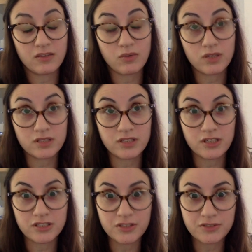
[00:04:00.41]
the words
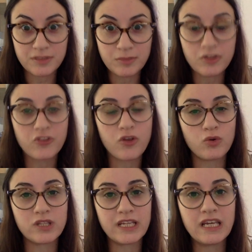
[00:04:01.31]
are so similar. The
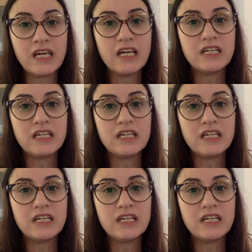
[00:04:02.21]
only